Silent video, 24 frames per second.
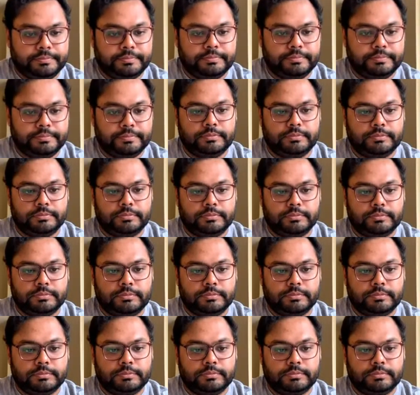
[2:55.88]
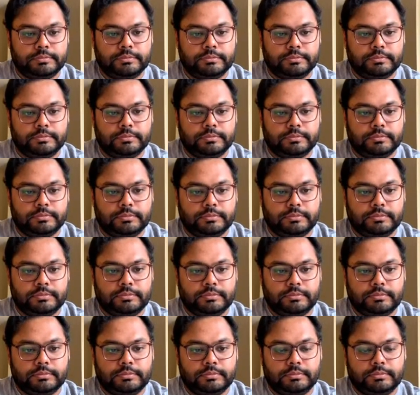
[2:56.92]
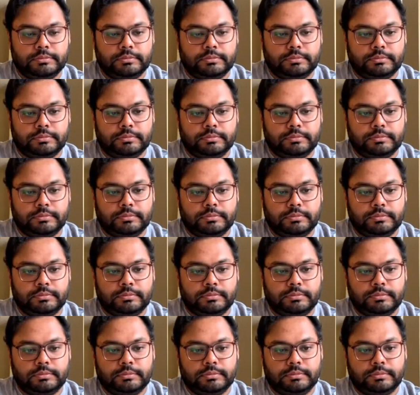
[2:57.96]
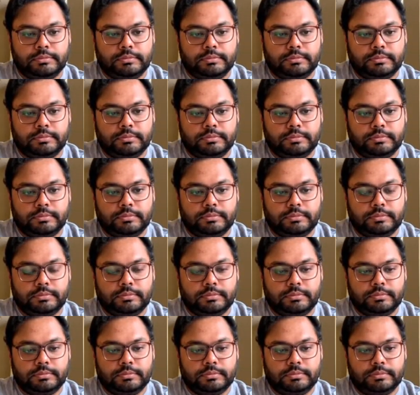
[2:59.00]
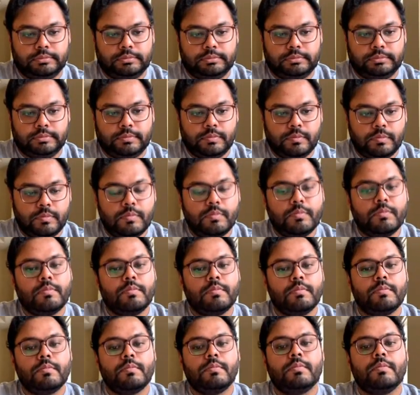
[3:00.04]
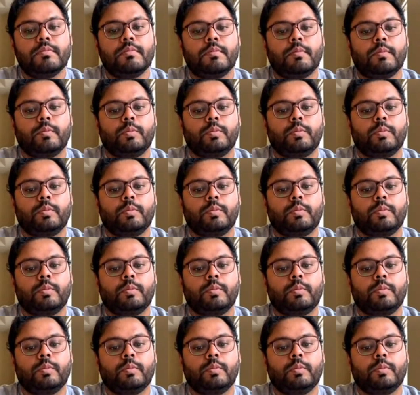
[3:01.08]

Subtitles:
The person shown says nothing.